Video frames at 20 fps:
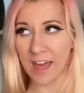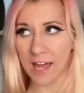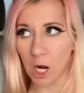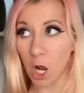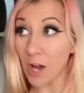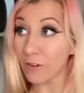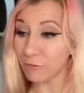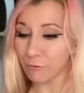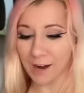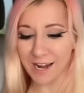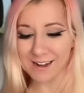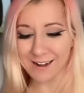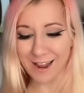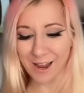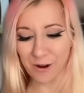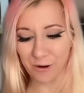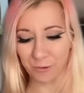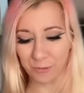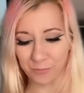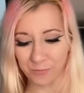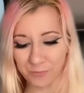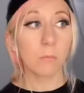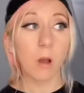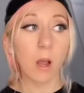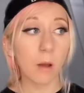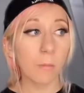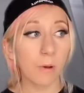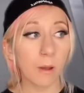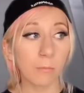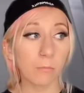that off right now.
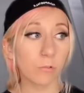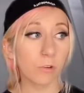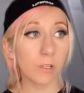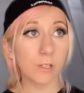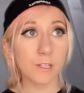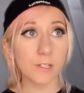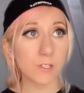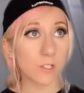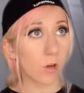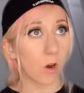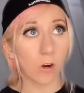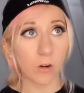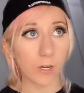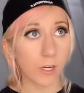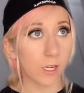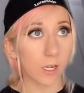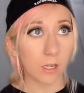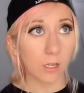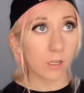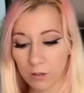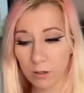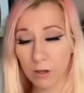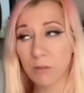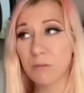Mom, I'm really sorry.